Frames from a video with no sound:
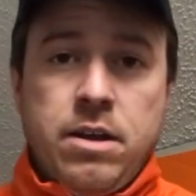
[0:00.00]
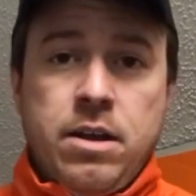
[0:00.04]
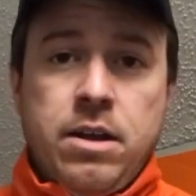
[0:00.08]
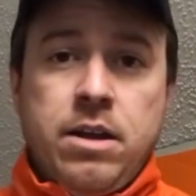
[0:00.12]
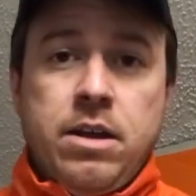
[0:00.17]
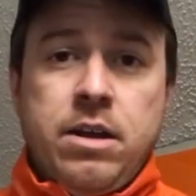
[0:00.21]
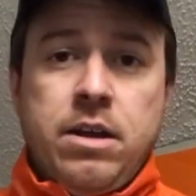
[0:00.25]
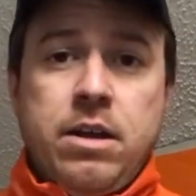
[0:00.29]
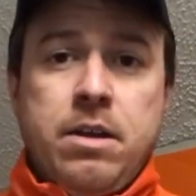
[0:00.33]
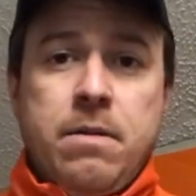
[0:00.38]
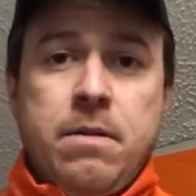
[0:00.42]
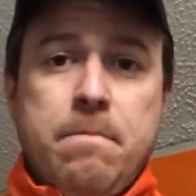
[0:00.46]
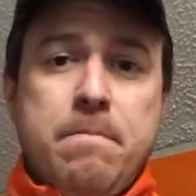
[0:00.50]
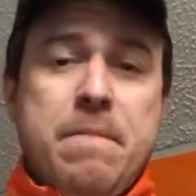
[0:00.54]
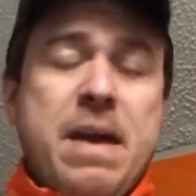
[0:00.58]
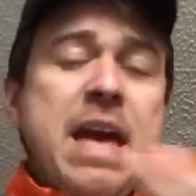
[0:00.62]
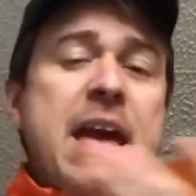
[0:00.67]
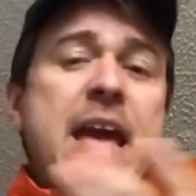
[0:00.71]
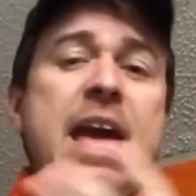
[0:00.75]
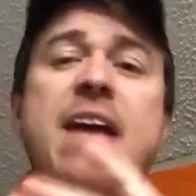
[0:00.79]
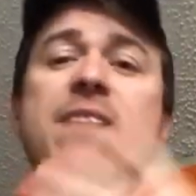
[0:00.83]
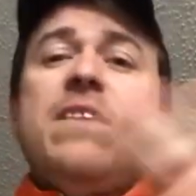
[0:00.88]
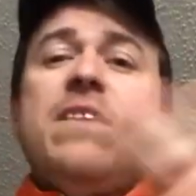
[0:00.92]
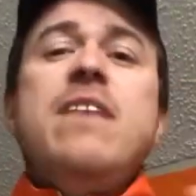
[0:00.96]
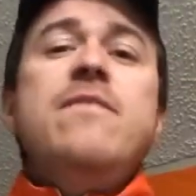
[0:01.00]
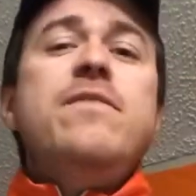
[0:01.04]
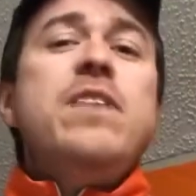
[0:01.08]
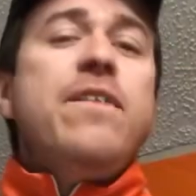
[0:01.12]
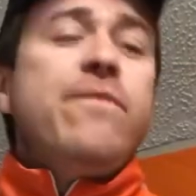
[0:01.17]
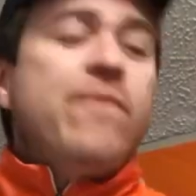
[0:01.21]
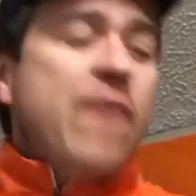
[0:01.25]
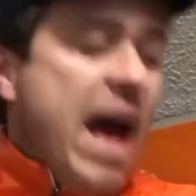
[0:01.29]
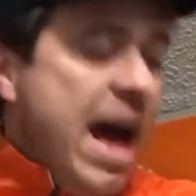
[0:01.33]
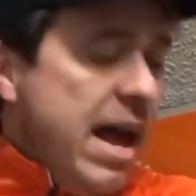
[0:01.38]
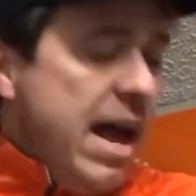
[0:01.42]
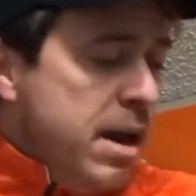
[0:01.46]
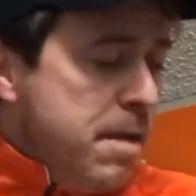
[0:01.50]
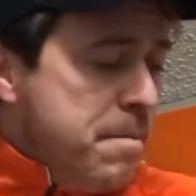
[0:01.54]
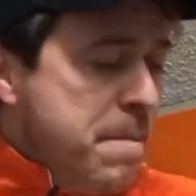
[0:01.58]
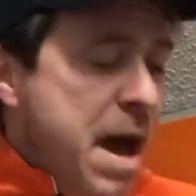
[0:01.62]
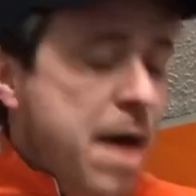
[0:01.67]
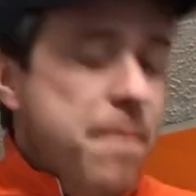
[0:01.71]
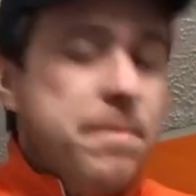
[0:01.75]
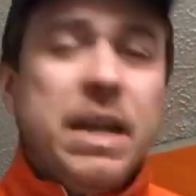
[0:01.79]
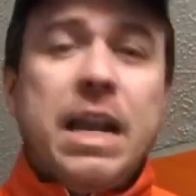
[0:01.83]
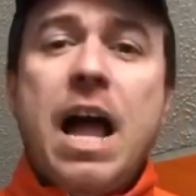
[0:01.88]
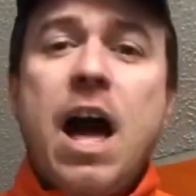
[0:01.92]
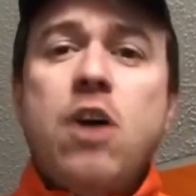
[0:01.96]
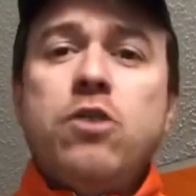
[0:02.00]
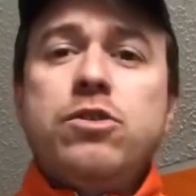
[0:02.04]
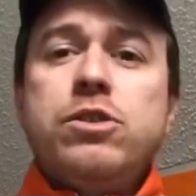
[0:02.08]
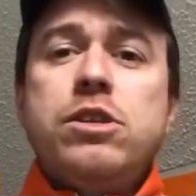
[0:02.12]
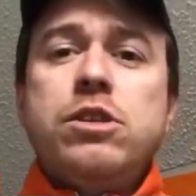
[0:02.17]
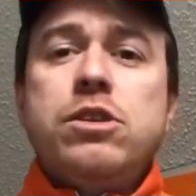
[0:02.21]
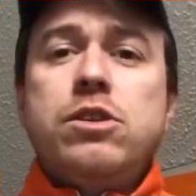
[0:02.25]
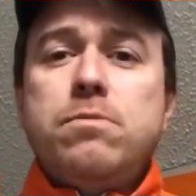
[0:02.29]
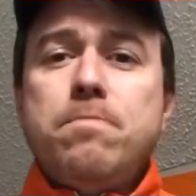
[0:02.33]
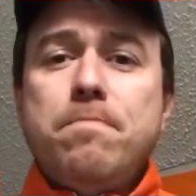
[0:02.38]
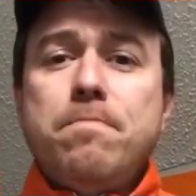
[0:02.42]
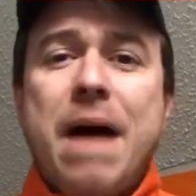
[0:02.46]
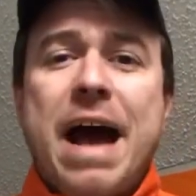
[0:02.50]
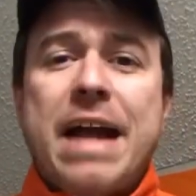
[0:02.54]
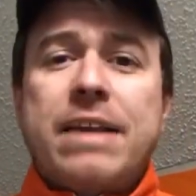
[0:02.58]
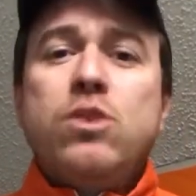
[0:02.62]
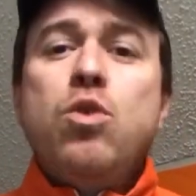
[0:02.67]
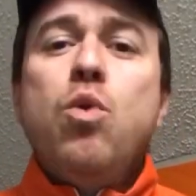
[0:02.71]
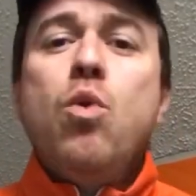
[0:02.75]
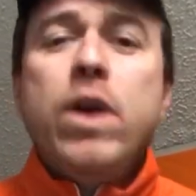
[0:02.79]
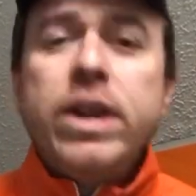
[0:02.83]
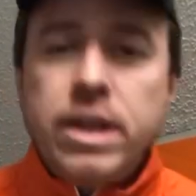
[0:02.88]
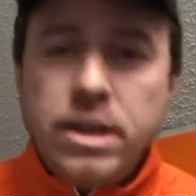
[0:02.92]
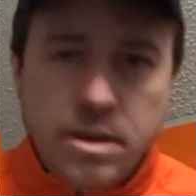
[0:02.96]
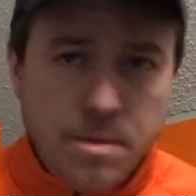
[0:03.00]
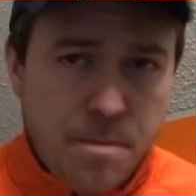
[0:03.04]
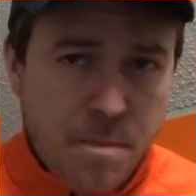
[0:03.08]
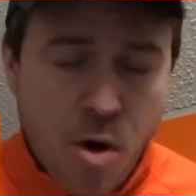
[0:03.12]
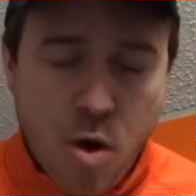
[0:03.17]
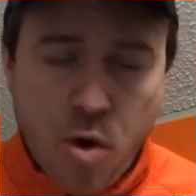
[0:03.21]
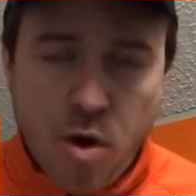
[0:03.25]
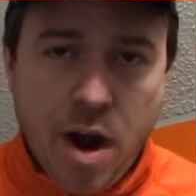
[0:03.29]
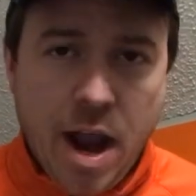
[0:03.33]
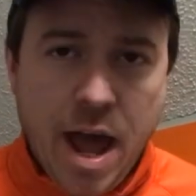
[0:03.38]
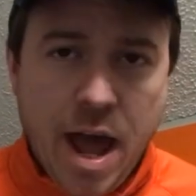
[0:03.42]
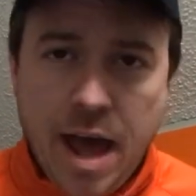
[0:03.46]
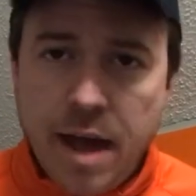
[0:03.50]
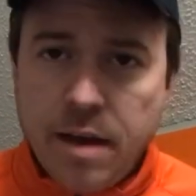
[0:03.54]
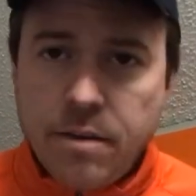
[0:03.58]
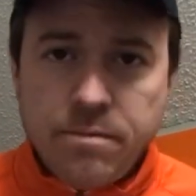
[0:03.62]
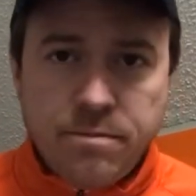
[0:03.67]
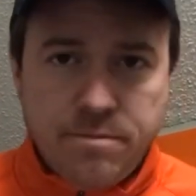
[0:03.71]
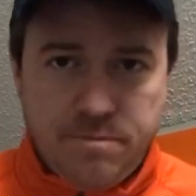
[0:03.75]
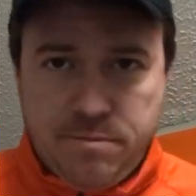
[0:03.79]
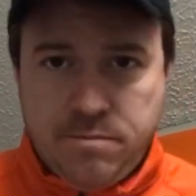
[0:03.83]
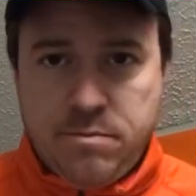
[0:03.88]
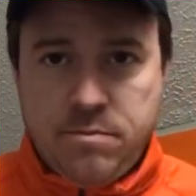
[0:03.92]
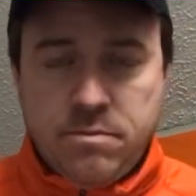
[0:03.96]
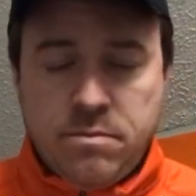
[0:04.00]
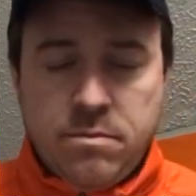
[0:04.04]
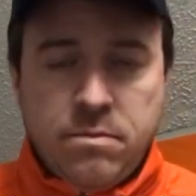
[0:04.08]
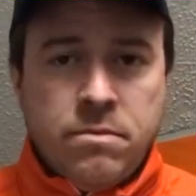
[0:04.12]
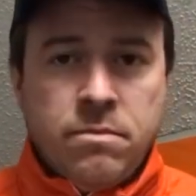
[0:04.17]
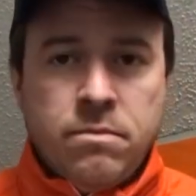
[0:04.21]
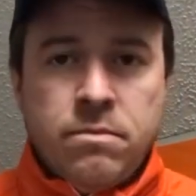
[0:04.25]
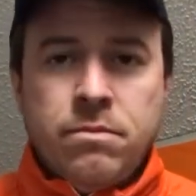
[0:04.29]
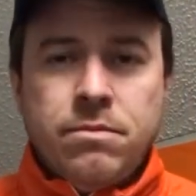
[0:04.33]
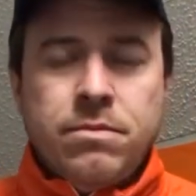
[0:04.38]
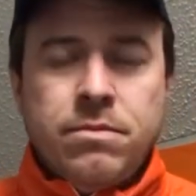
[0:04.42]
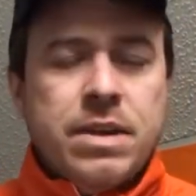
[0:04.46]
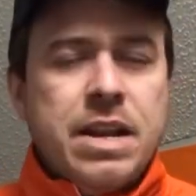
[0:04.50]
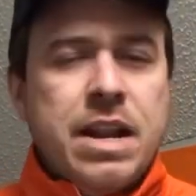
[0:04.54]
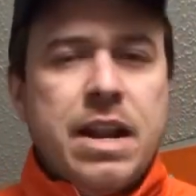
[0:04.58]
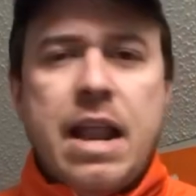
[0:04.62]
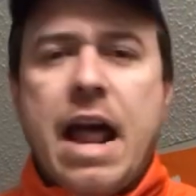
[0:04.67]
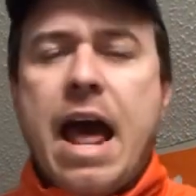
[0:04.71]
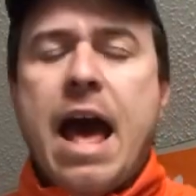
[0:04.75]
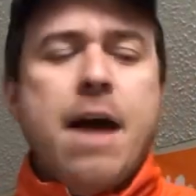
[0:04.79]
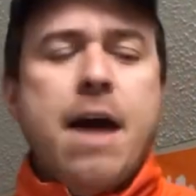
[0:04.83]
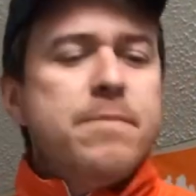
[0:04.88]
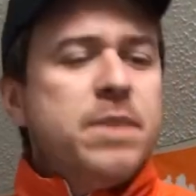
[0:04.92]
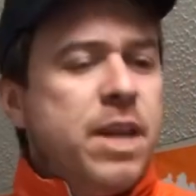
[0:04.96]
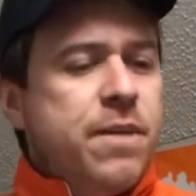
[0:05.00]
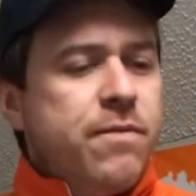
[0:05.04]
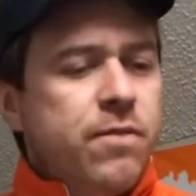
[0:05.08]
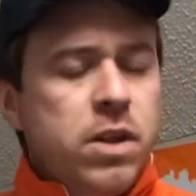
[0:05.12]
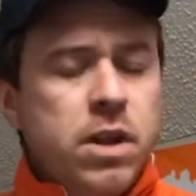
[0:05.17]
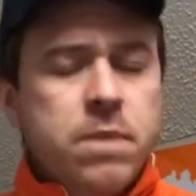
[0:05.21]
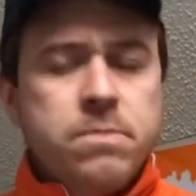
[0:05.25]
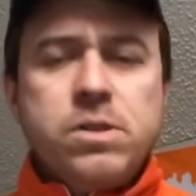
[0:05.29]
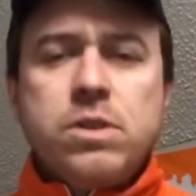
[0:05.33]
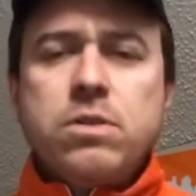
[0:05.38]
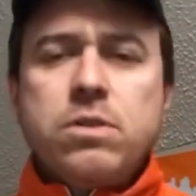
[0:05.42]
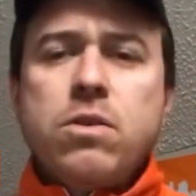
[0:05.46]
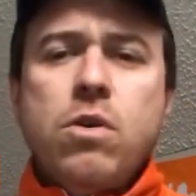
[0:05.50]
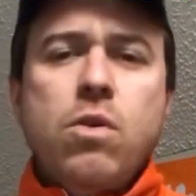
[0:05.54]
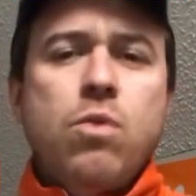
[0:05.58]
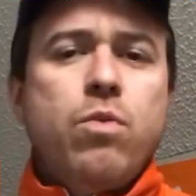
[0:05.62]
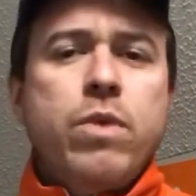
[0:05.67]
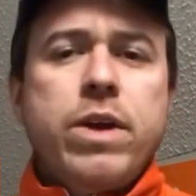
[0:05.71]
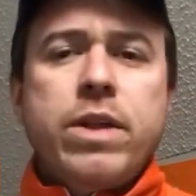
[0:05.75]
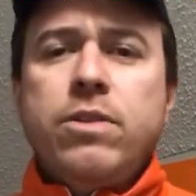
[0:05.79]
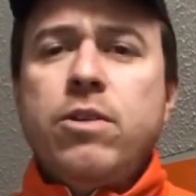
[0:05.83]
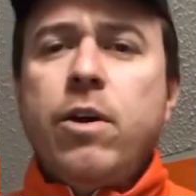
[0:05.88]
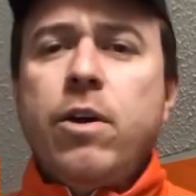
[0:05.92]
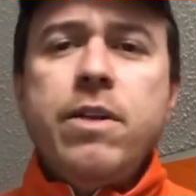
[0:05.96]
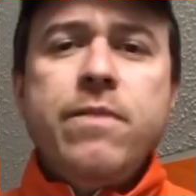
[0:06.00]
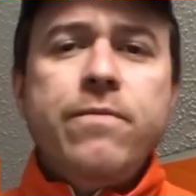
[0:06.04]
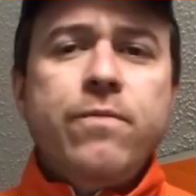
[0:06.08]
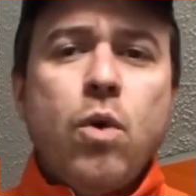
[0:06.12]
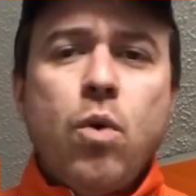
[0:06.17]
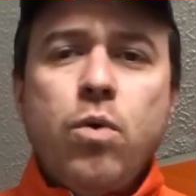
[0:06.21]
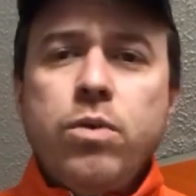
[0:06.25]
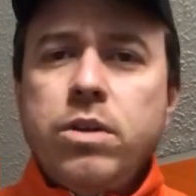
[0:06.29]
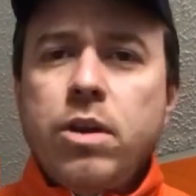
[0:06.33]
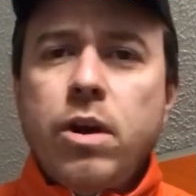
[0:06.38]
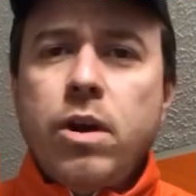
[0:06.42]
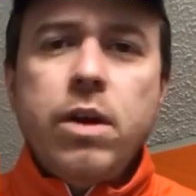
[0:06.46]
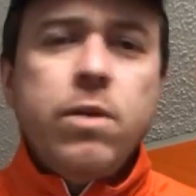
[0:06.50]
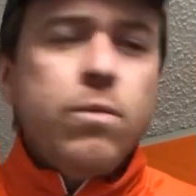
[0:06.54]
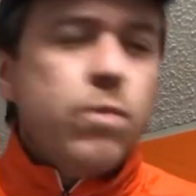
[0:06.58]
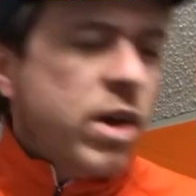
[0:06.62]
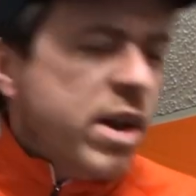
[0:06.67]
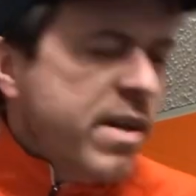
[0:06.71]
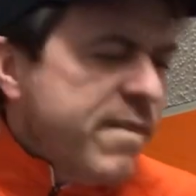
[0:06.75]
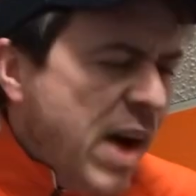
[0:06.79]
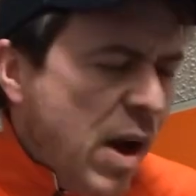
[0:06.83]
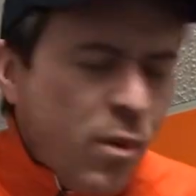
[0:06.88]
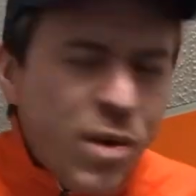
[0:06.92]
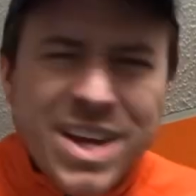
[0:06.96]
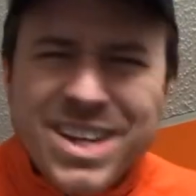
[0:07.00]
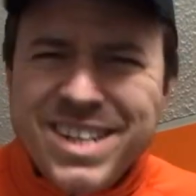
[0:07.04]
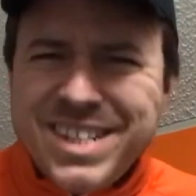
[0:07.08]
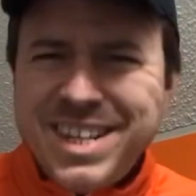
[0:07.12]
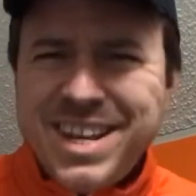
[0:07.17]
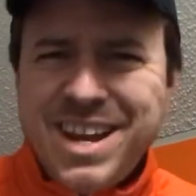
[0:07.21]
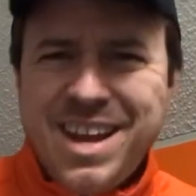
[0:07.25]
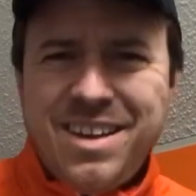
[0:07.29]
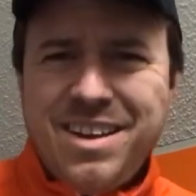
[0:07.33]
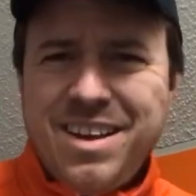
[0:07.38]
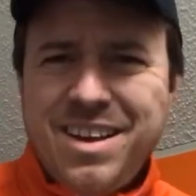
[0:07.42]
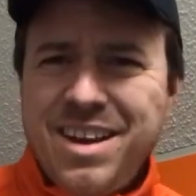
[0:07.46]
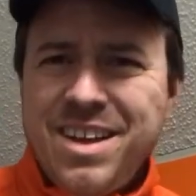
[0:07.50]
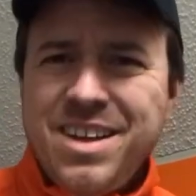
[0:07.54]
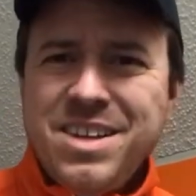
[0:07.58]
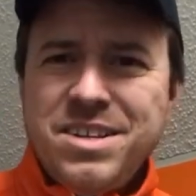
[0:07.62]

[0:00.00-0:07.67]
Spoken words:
be, even if Alabama lost by 20 tomorrow night. I believe Clemson's going to win 34-31. I've already said this.